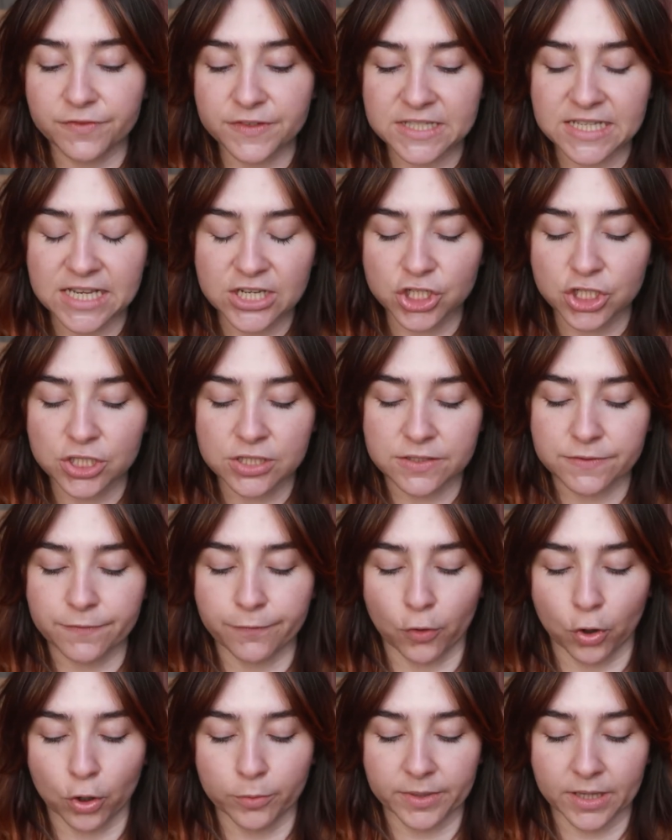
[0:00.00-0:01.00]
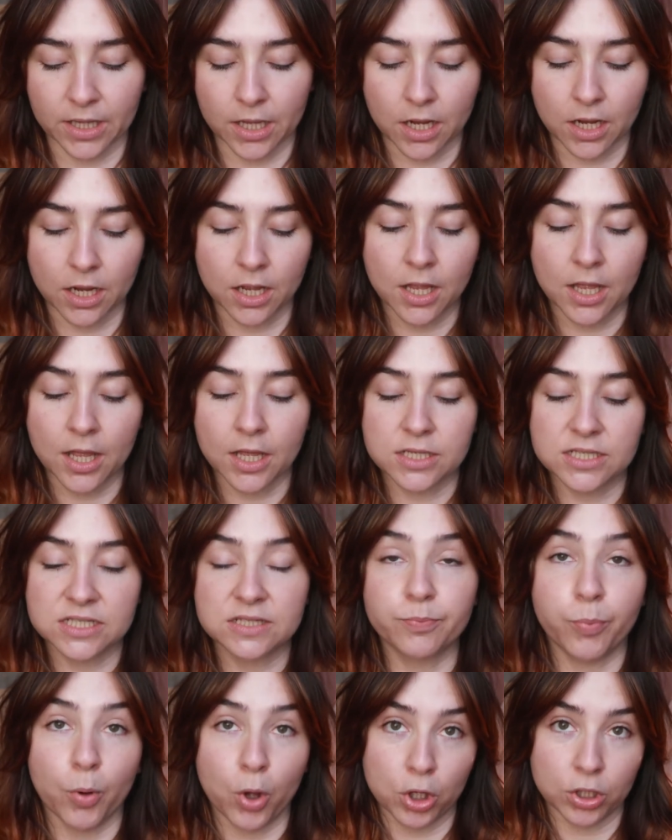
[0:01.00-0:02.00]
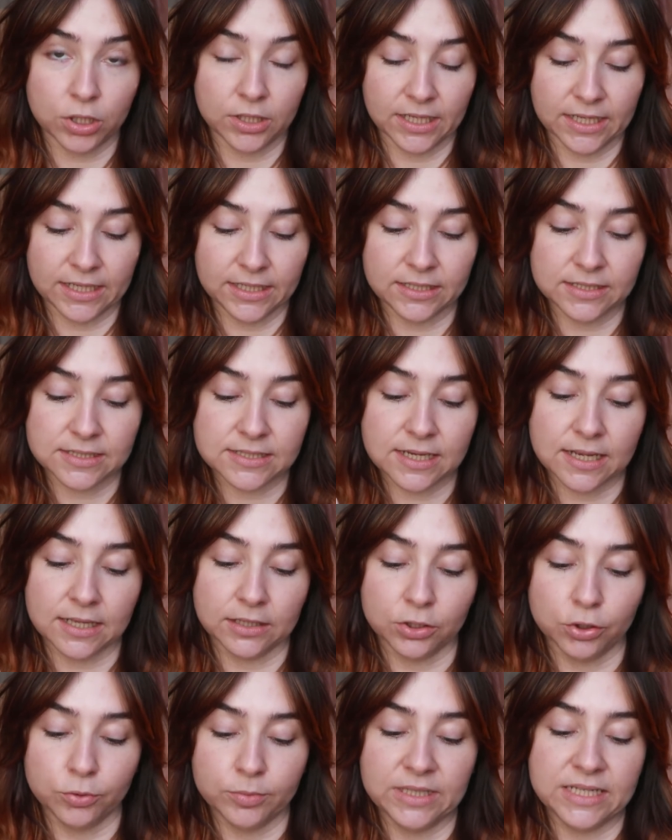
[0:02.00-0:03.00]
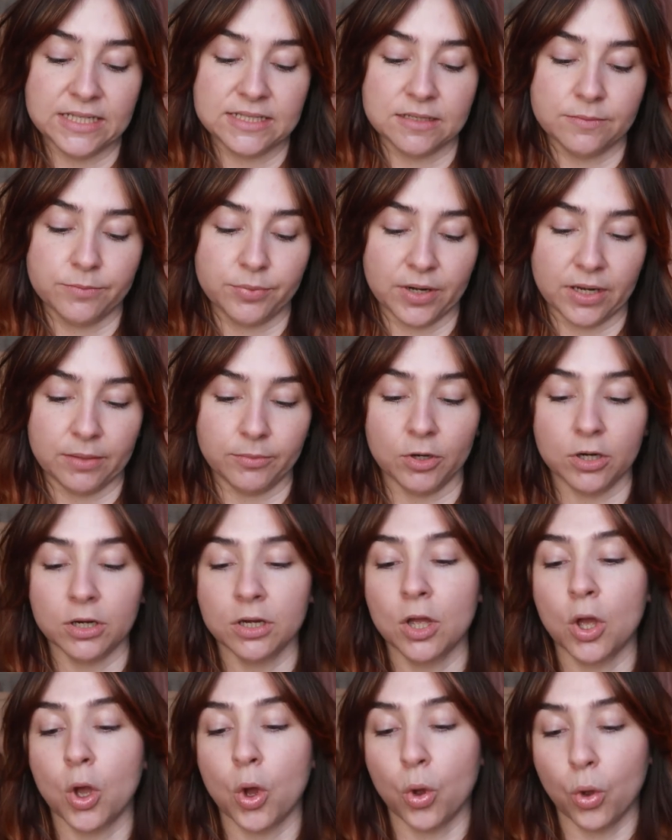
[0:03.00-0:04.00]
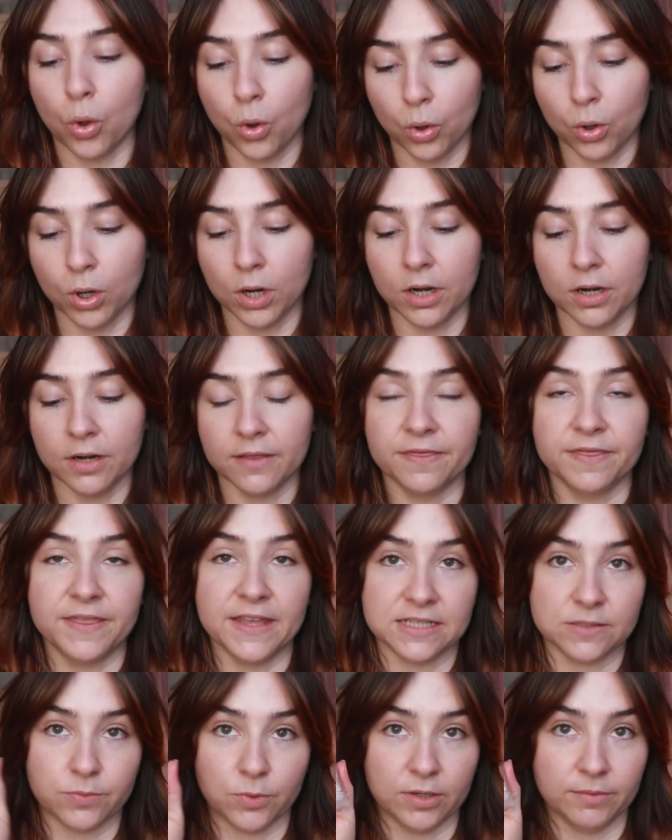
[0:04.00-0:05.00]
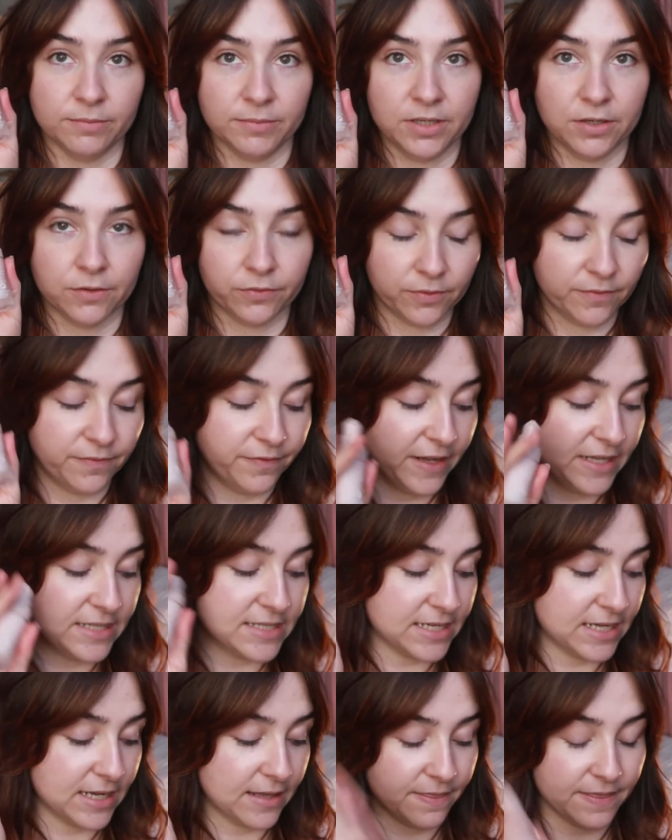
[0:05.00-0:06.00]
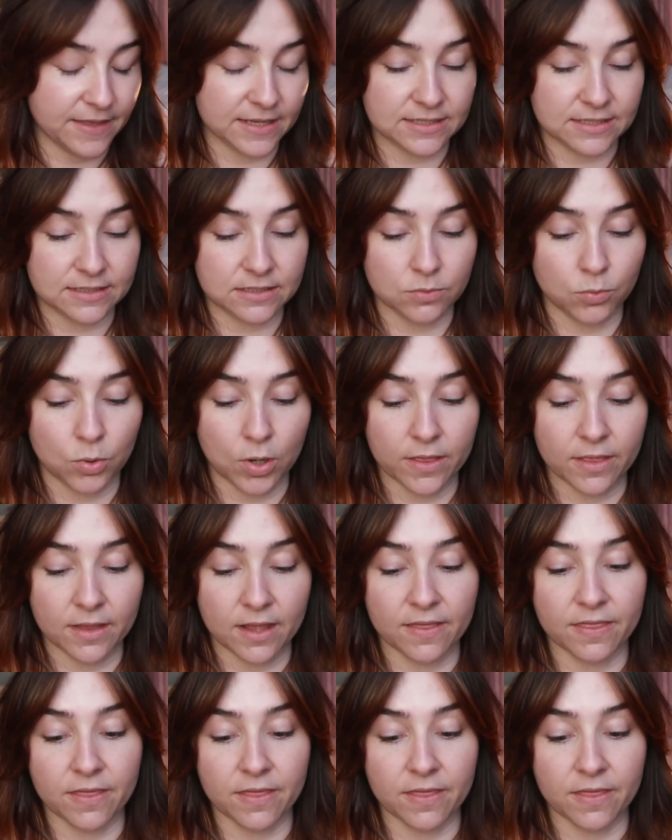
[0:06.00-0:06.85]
Physician's Formula Spotlight Illuminating Primer or this one here from Fenty, and this is the one